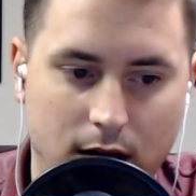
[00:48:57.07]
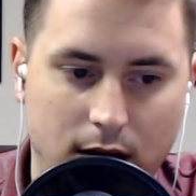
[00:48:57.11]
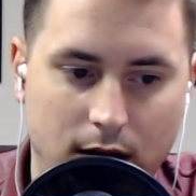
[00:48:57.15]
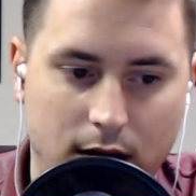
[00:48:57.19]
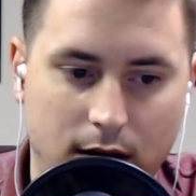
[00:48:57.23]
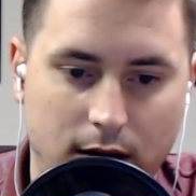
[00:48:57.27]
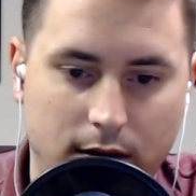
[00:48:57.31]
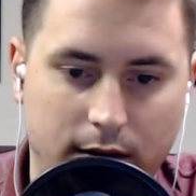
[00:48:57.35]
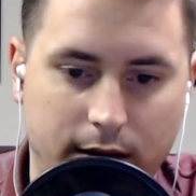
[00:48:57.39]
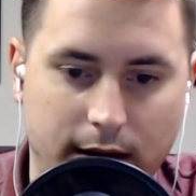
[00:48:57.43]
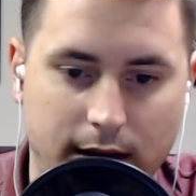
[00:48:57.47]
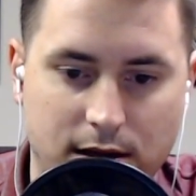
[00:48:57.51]

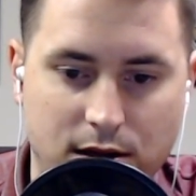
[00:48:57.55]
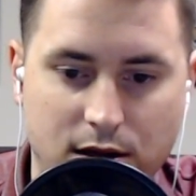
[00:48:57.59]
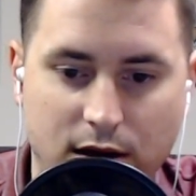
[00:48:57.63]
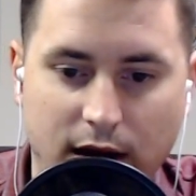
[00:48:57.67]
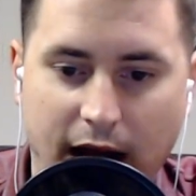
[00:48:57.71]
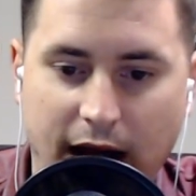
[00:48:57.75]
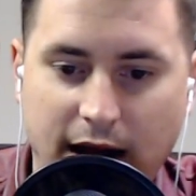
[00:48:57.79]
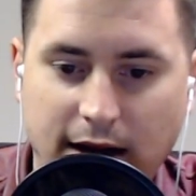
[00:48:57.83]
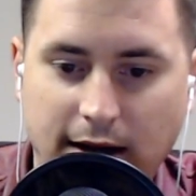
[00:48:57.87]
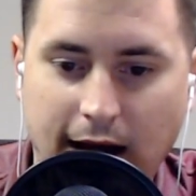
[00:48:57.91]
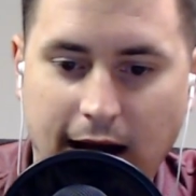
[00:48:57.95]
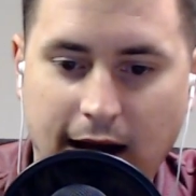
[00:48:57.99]
Okay, so
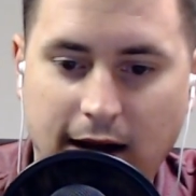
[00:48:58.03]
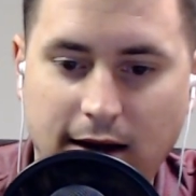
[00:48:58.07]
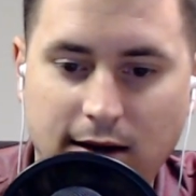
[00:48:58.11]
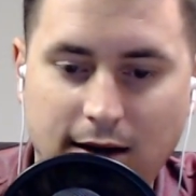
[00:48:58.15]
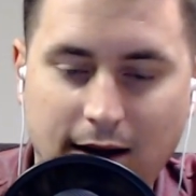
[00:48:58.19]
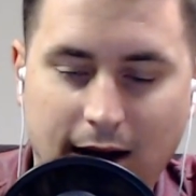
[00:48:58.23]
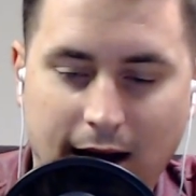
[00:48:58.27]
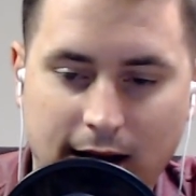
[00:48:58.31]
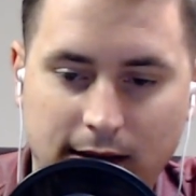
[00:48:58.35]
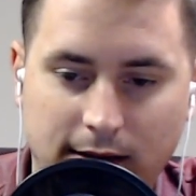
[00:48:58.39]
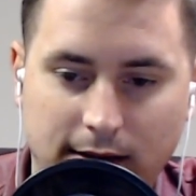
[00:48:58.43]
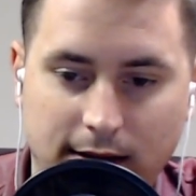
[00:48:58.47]
and and
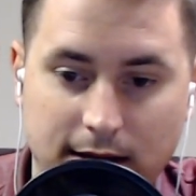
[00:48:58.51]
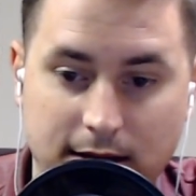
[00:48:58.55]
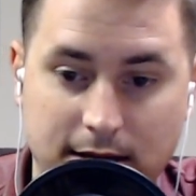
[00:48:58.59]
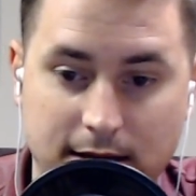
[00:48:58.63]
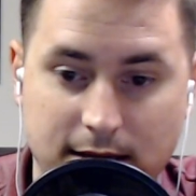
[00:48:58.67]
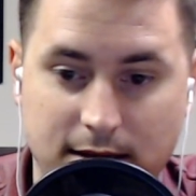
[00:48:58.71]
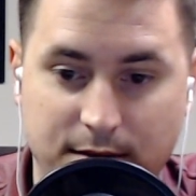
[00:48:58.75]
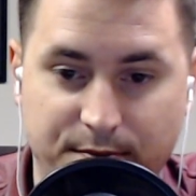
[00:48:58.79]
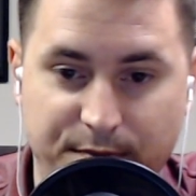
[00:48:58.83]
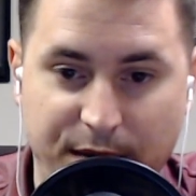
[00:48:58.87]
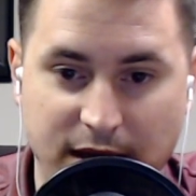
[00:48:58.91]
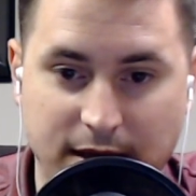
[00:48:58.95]
and this
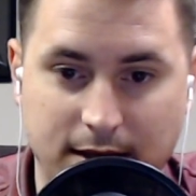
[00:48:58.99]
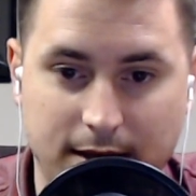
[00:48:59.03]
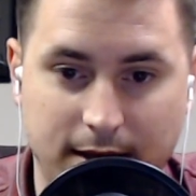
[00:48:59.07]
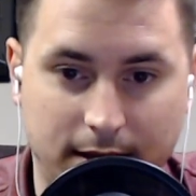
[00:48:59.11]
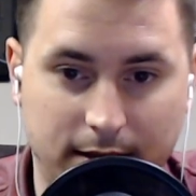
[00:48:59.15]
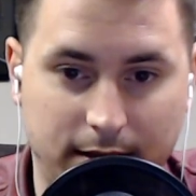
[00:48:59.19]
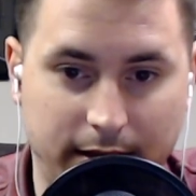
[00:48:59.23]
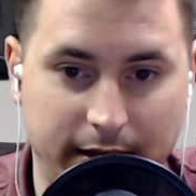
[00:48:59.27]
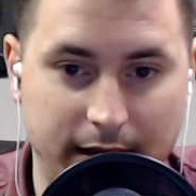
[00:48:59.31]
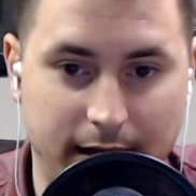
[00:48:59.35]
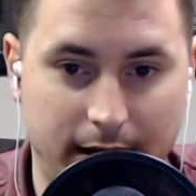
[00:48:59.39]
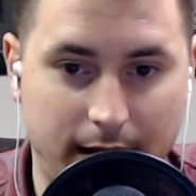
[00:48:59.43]
is
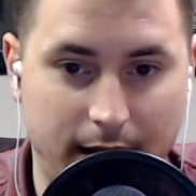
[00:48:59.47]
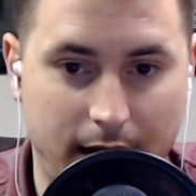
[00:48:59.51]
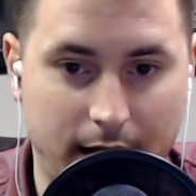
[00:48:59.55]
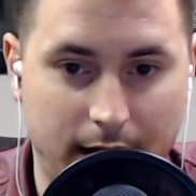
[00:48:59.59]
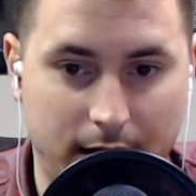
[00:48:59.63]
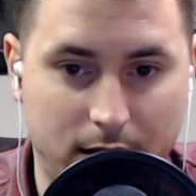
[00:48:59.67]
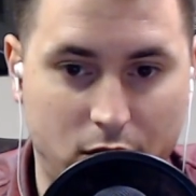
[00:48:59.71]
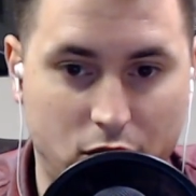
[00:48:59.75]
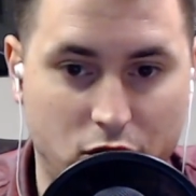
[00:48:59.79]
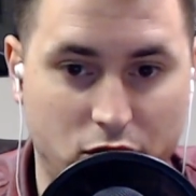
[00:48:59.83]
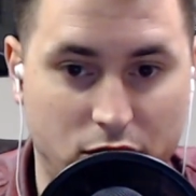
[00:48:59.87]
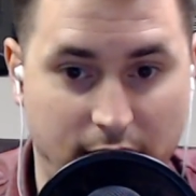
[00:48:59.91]
basically a, a
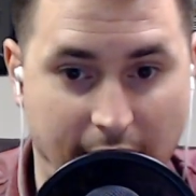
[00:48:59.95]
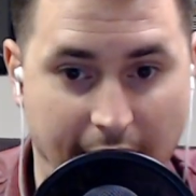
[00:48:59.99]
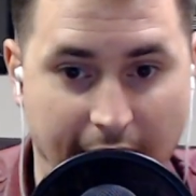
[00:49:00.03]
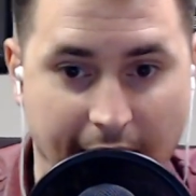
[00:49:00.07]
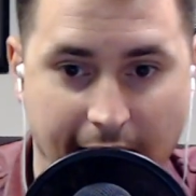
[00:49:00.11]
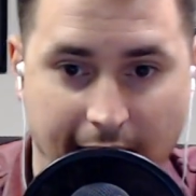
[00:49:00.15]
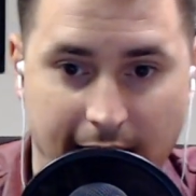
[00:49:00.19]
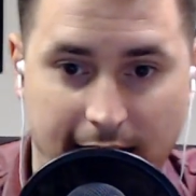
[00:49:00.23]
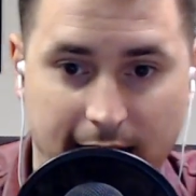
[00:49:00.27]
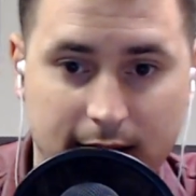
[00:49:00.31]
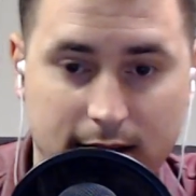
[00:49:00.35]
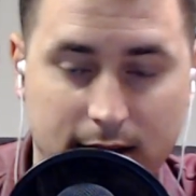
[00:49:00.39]

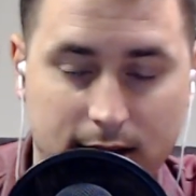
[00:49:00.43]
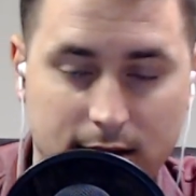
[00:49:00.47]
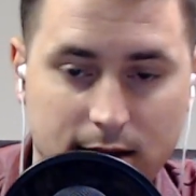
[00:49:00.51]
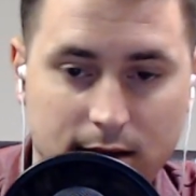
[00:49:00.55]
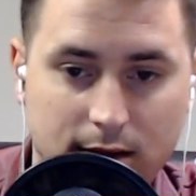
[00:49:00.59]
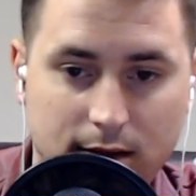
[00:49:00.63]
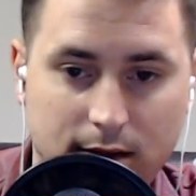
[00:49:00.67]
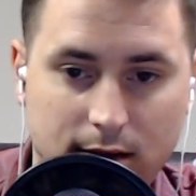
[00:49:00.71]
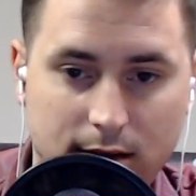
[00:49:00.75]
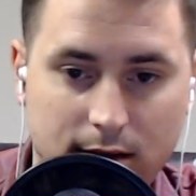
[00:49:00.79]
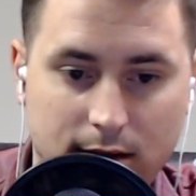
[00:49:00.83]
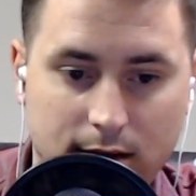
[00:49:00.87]
crack
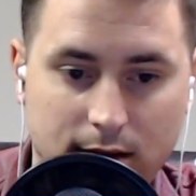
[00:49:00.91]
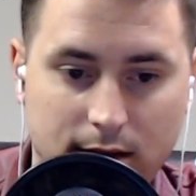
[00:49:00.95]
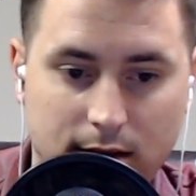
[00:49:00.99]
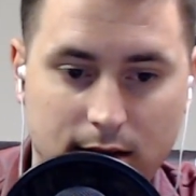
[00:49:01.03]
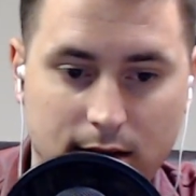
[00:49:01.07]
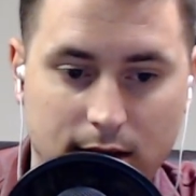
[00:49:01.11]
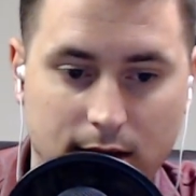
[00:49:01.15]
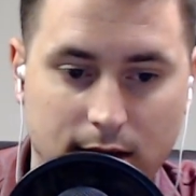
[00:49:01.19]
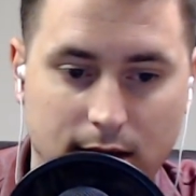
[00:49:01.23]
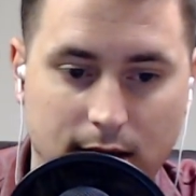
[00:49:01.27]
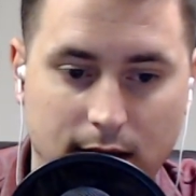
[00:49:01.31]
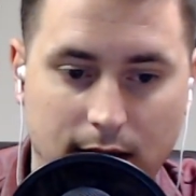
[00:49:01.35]

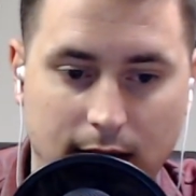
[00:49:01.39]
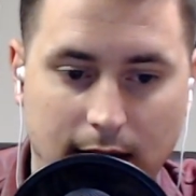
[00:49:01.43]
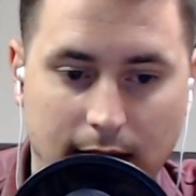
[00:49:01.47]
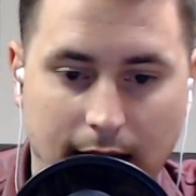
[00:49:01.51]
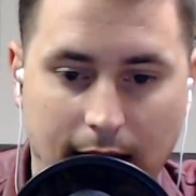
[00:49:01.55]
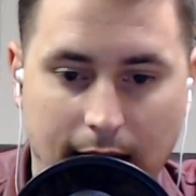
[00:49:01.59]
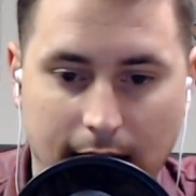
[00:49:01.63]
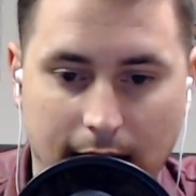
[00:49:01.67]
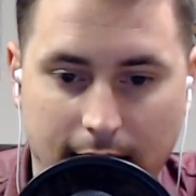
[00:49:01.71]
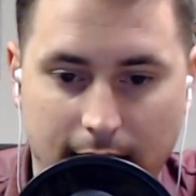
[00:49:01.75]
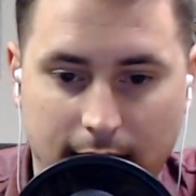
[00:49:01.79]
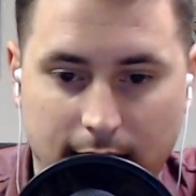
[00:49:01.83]

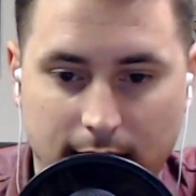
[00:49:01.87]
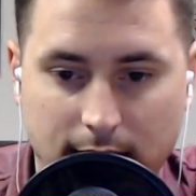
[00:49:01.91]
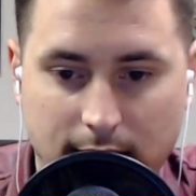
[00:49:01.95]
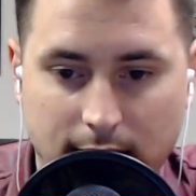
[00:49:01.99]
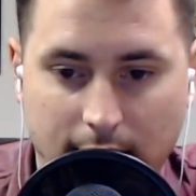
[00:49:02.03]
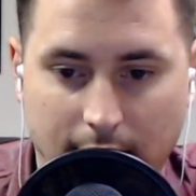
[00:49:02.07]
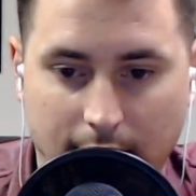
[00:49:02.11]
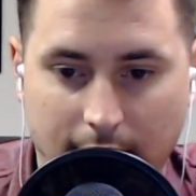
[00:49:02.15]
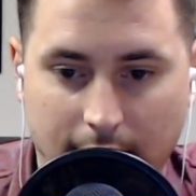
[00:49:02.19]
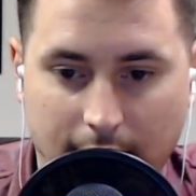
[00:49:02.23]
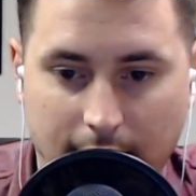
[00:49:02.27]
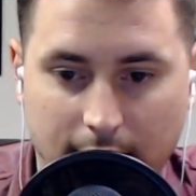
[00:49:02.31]

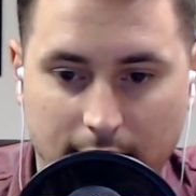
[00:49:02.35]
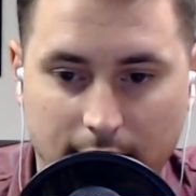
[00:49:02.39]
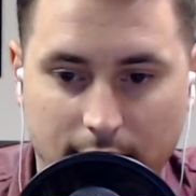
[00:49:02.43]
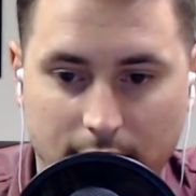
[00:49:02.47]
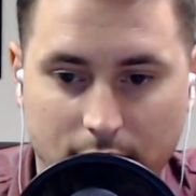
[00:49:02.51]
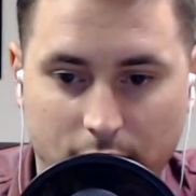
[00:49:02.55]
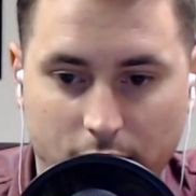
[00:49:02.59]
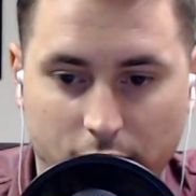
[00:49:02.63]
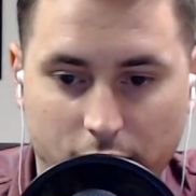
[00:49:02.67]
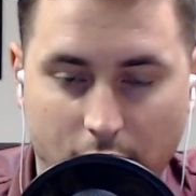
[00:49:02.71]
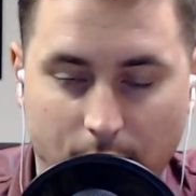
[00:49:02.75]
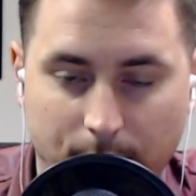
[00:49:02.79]
in
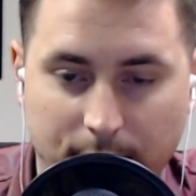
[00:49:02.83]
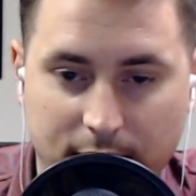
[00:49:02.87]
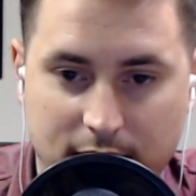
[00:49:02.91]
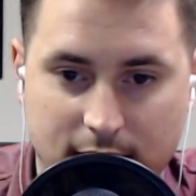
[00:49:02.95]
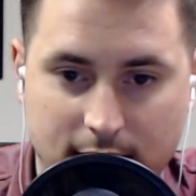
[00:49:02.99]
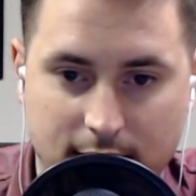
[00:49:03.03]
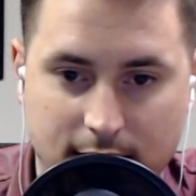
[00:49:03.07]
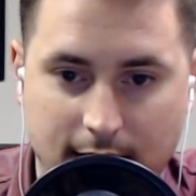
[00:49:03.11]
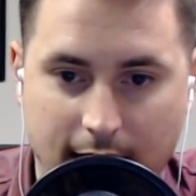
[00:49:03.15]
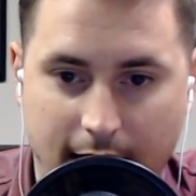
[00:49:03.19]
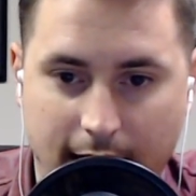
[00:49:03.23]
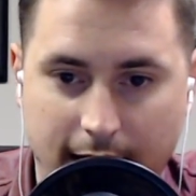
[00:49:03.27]
in Roman
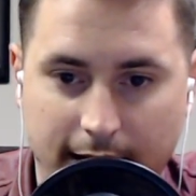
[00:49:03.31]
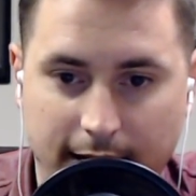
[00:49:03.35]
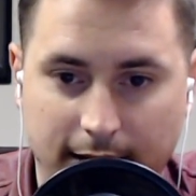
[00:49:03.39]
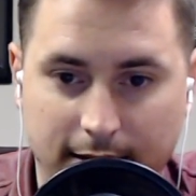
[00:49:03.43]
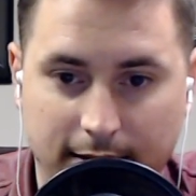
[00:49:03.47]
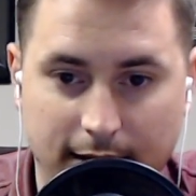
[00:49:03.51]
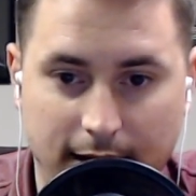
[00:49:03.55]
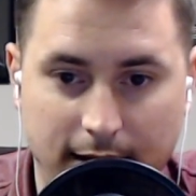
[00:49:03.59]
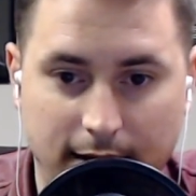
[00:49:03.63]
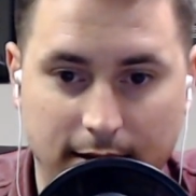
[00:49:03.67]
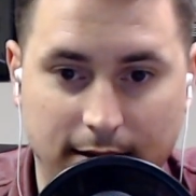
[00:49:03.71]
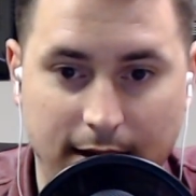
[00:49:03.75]
society
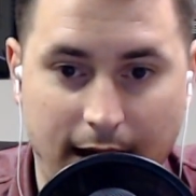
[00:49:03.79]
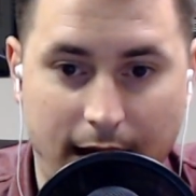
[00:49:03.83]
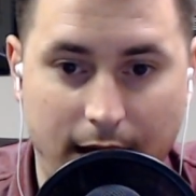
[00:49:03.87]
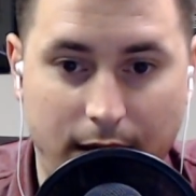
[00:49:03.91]
that that